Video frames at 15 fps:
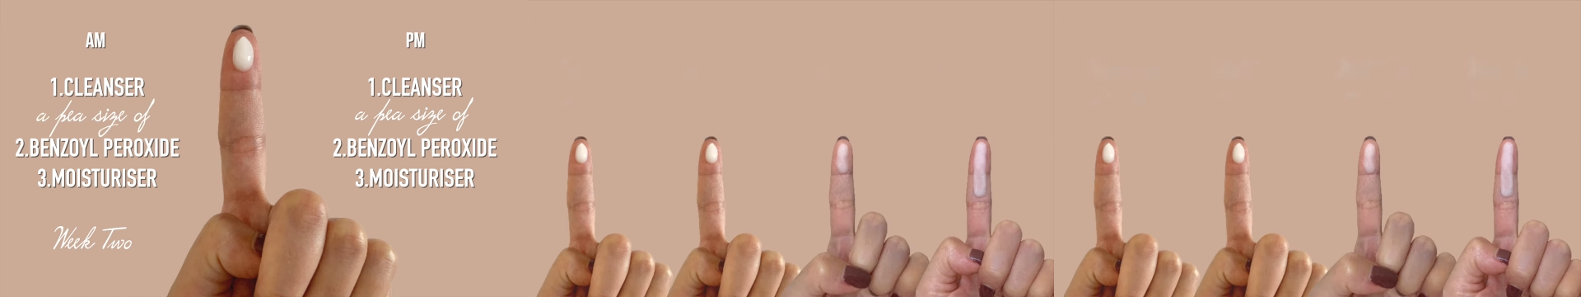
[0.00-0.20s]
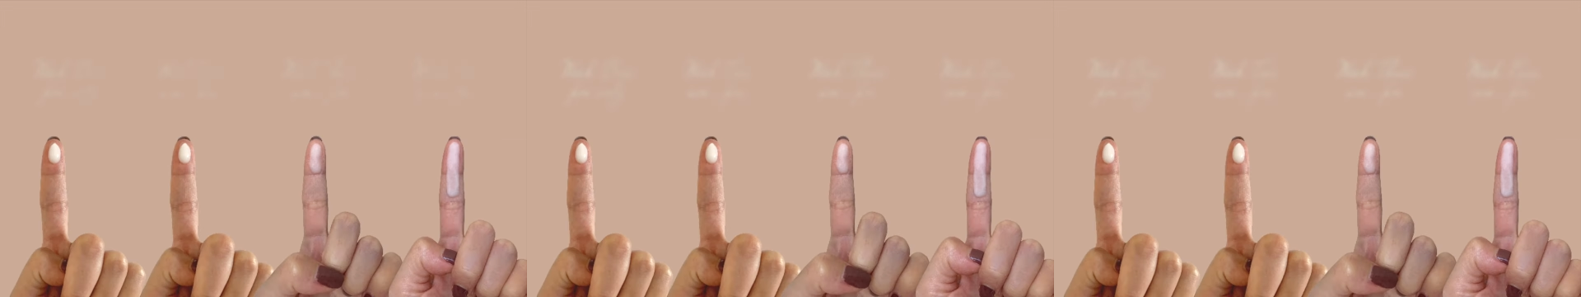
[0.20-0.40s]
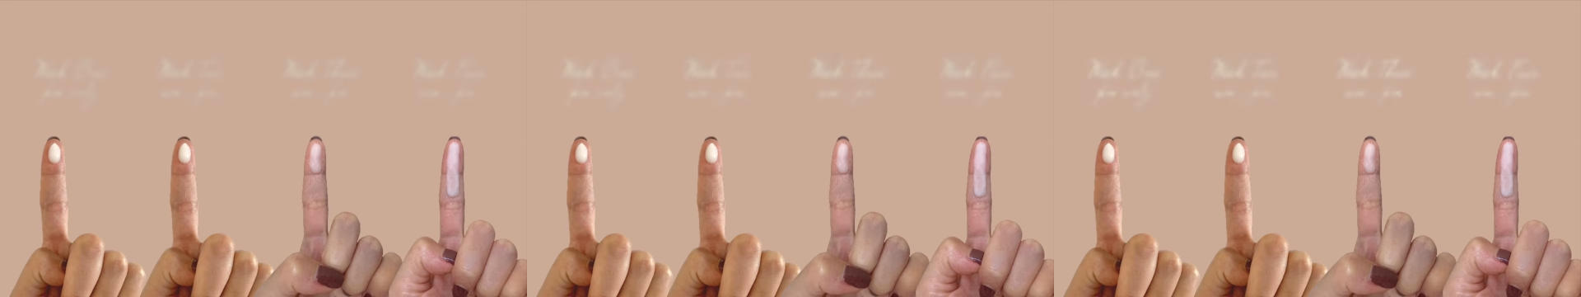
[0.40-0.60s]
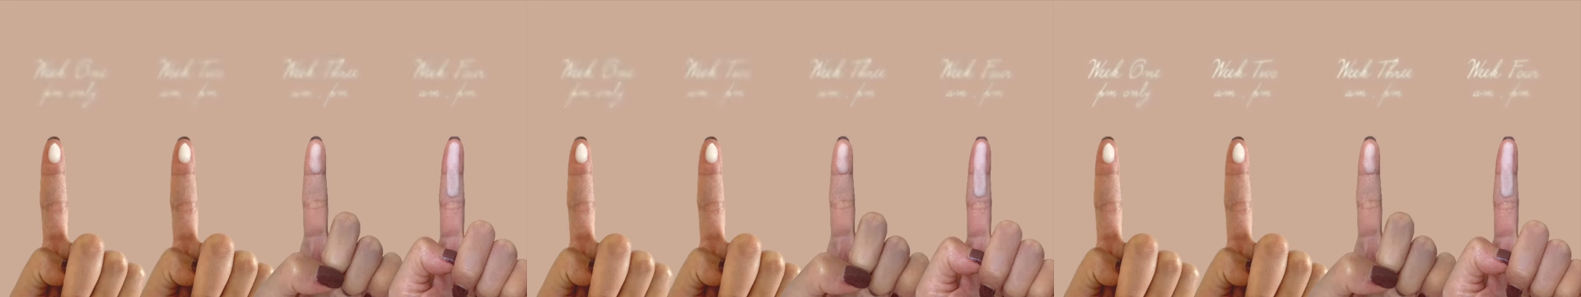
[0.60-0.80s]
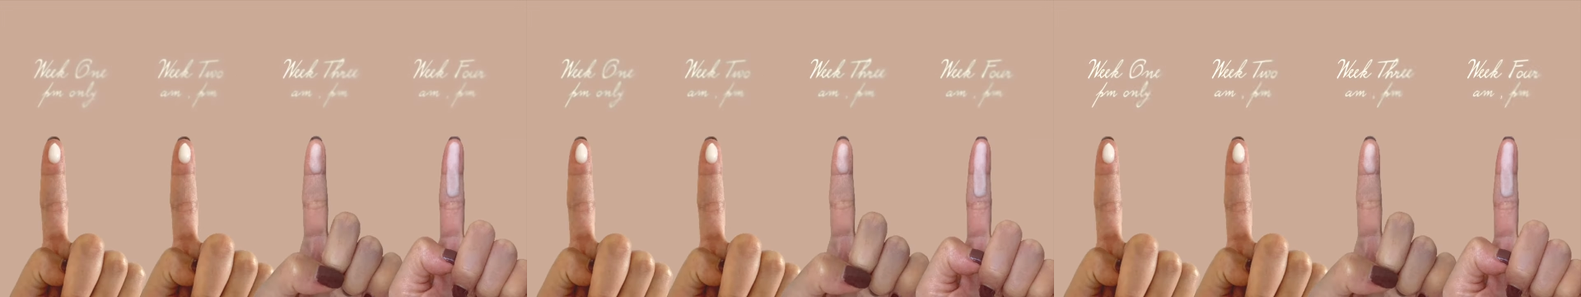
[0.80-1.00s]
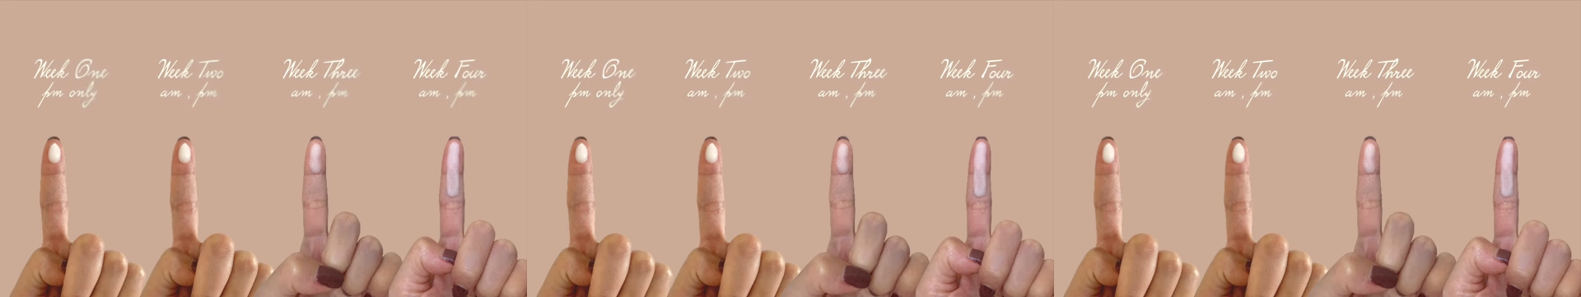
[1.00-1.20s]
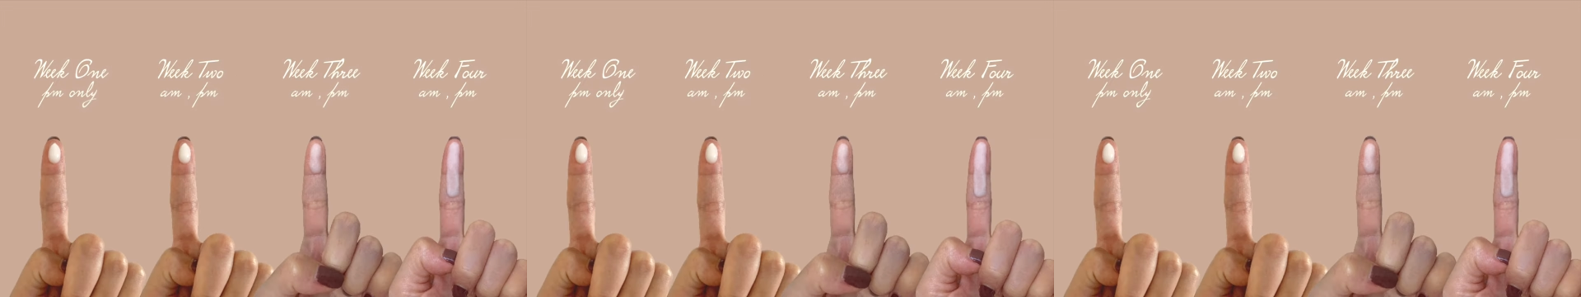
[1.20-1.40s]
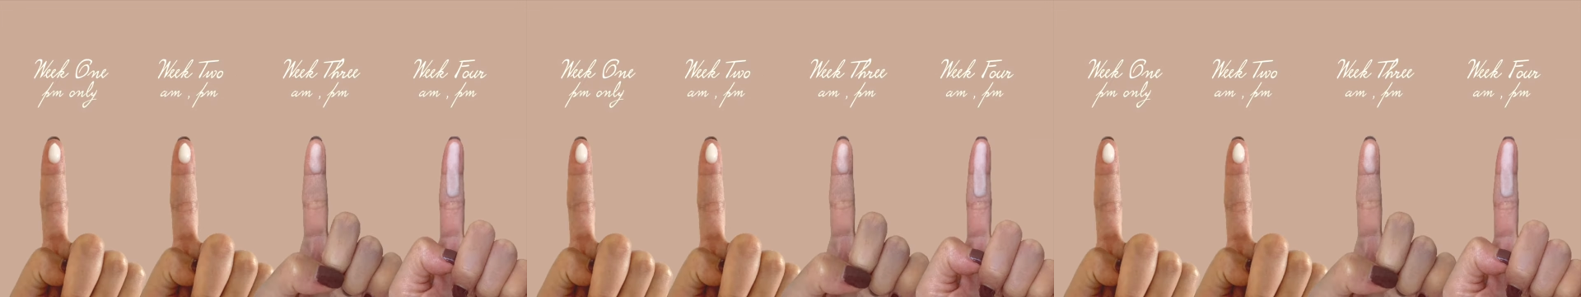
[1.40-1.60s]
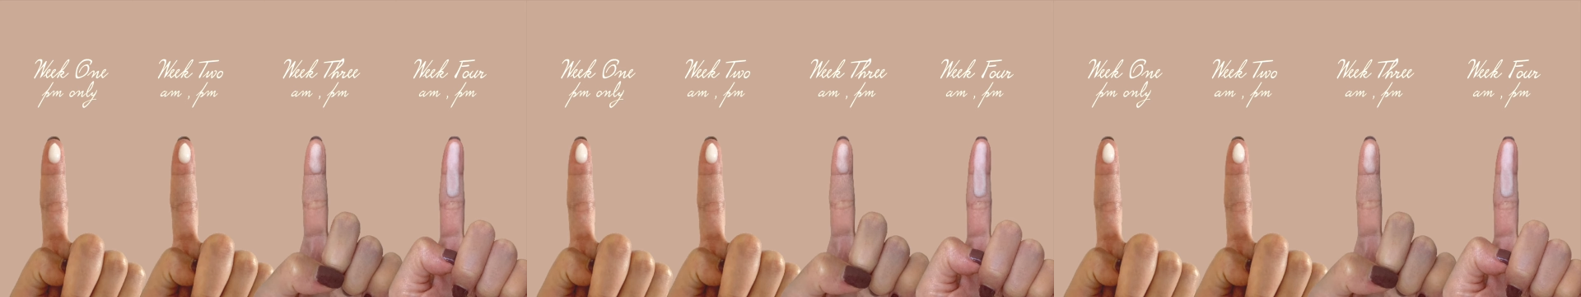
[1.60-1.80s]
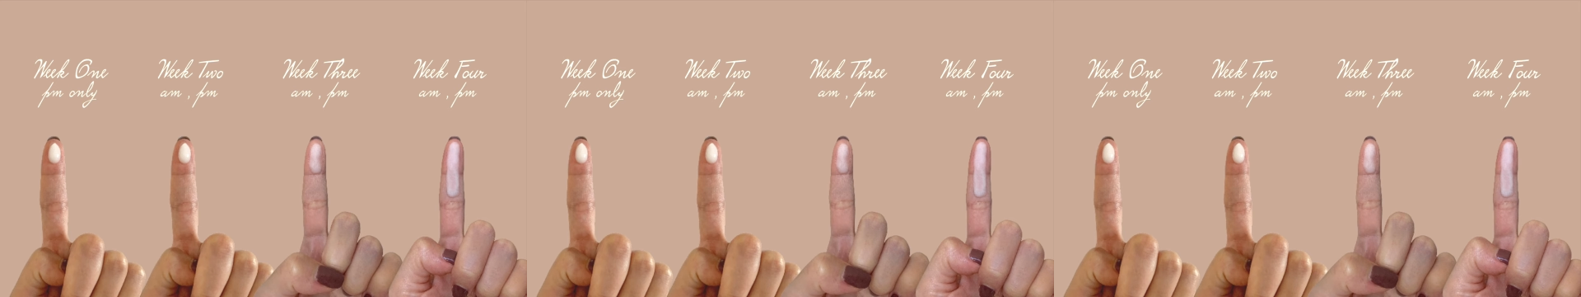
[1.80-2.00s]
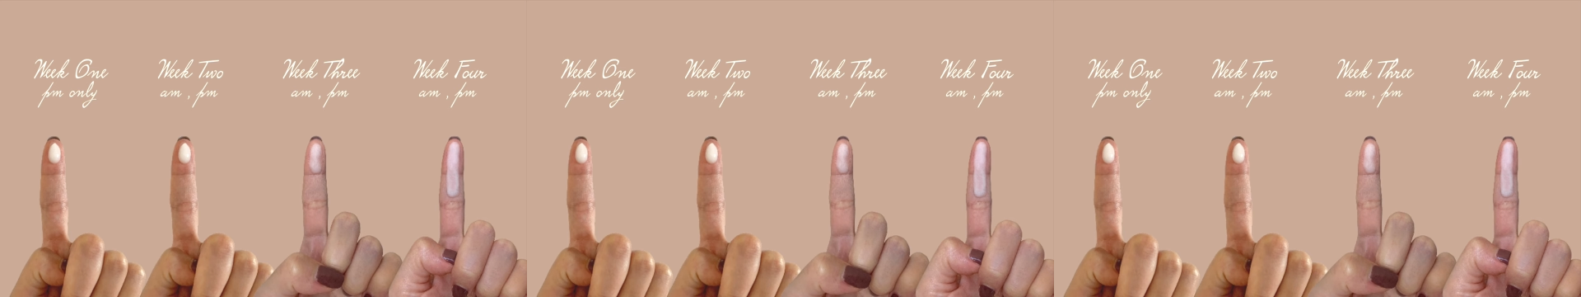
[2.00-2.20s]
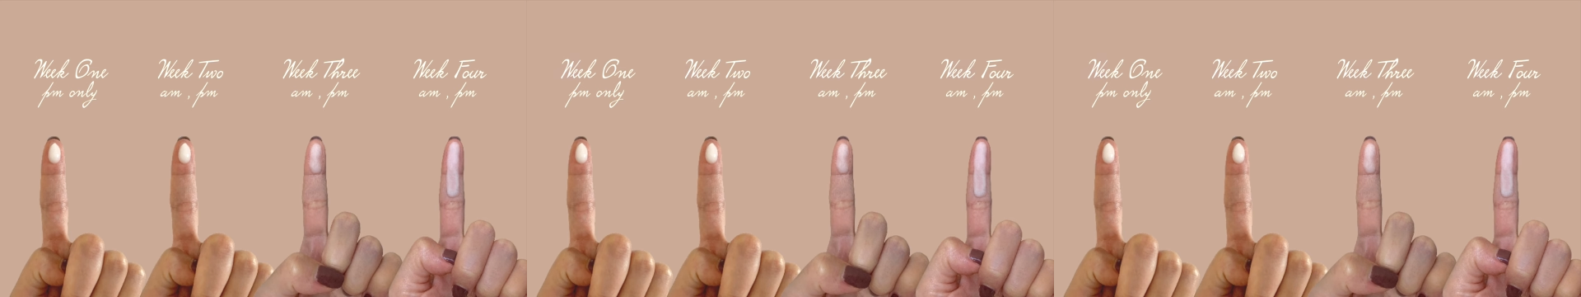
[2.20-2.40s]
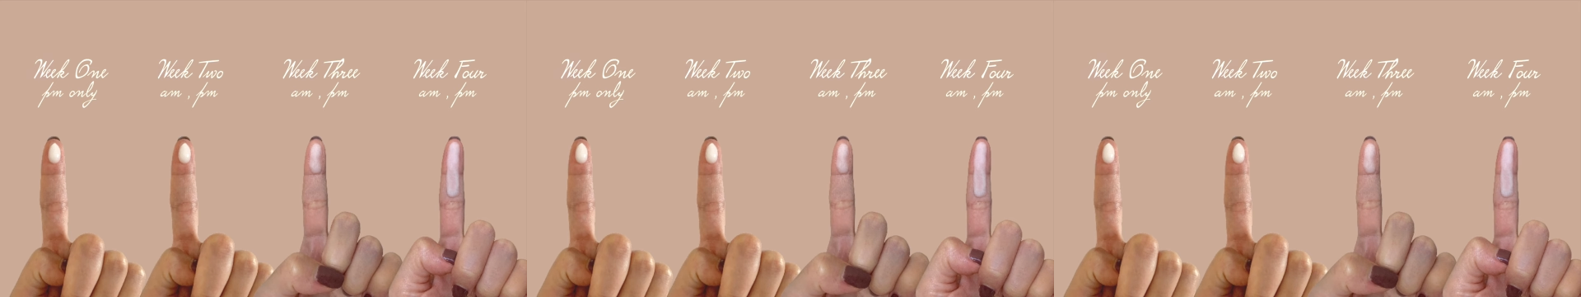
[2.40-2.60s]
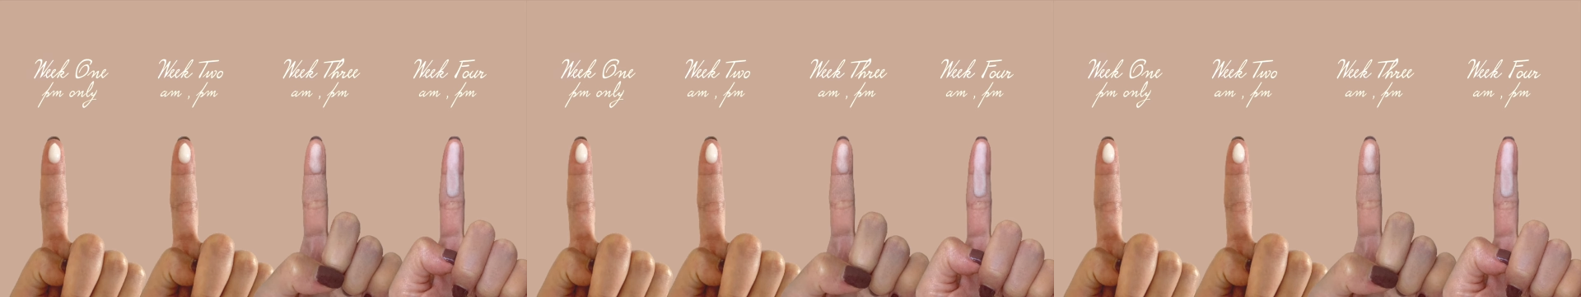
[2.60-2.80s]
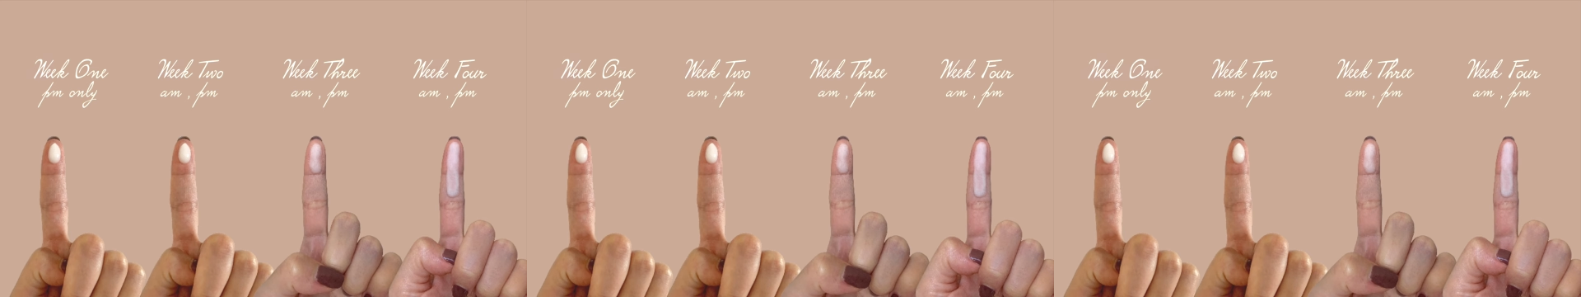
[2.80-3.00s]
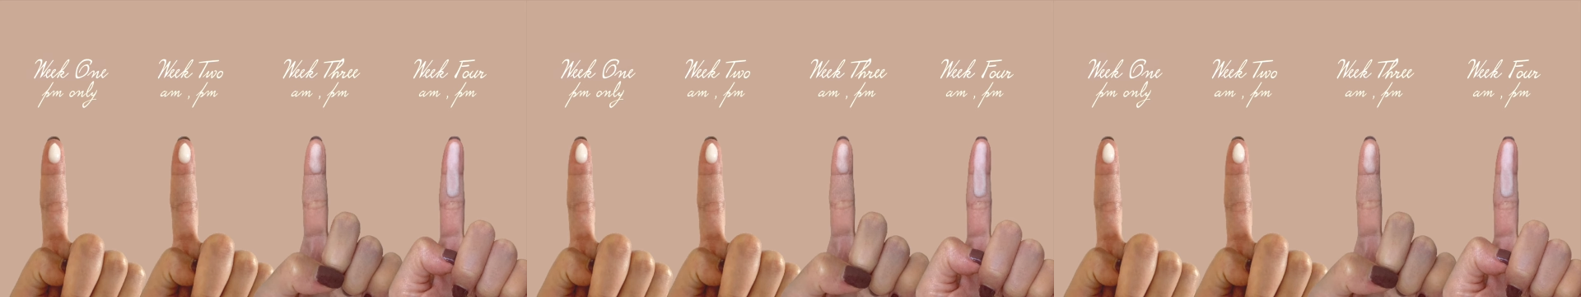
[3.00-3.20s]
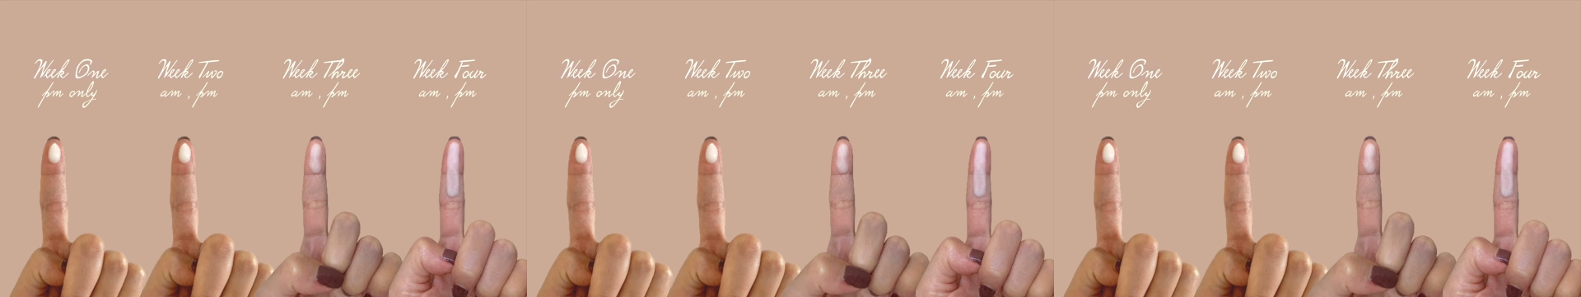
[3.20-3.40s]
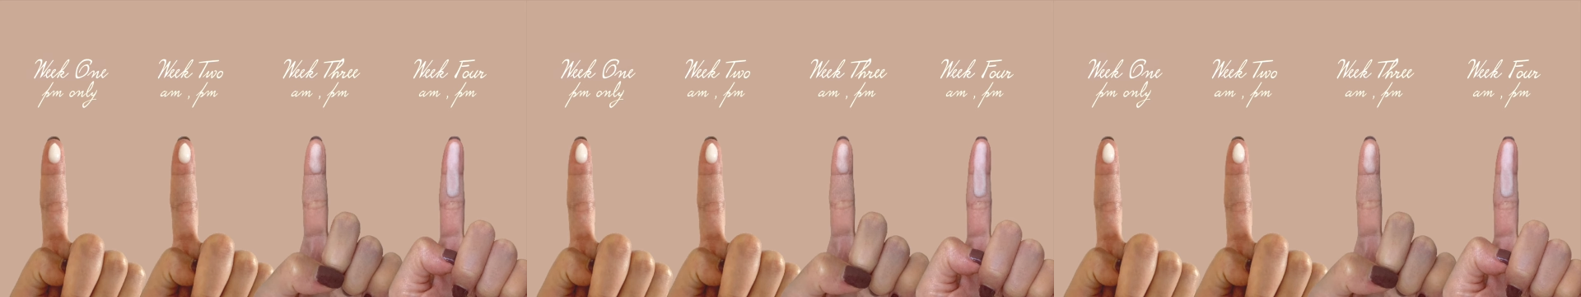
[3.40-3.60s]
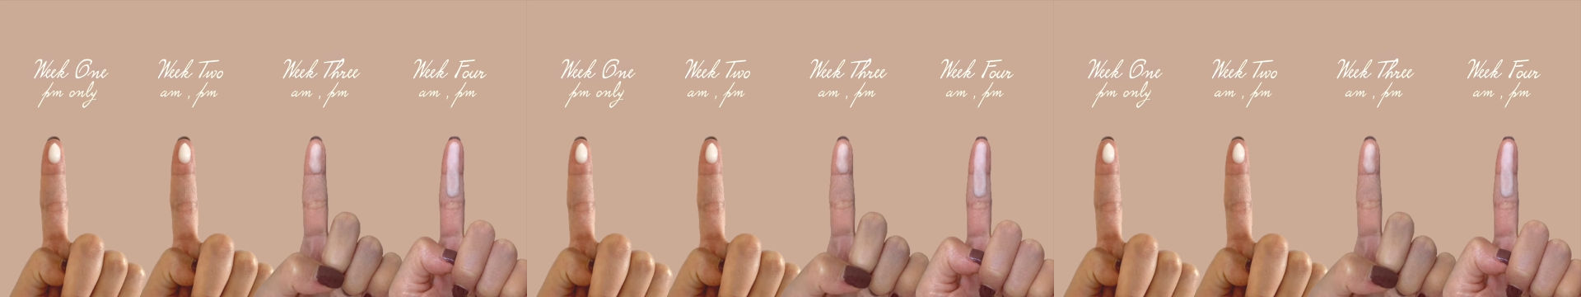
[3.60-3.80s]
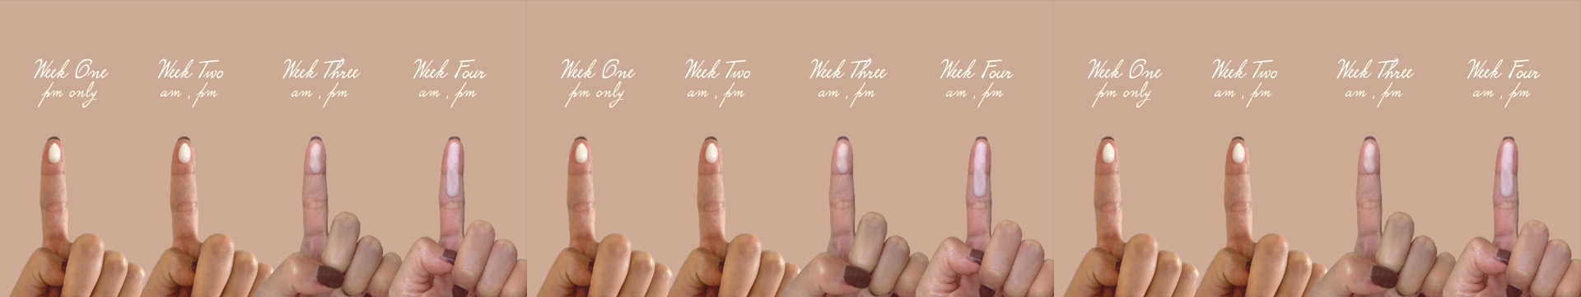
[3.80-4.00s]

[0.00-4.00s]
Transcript: (no speaker visible)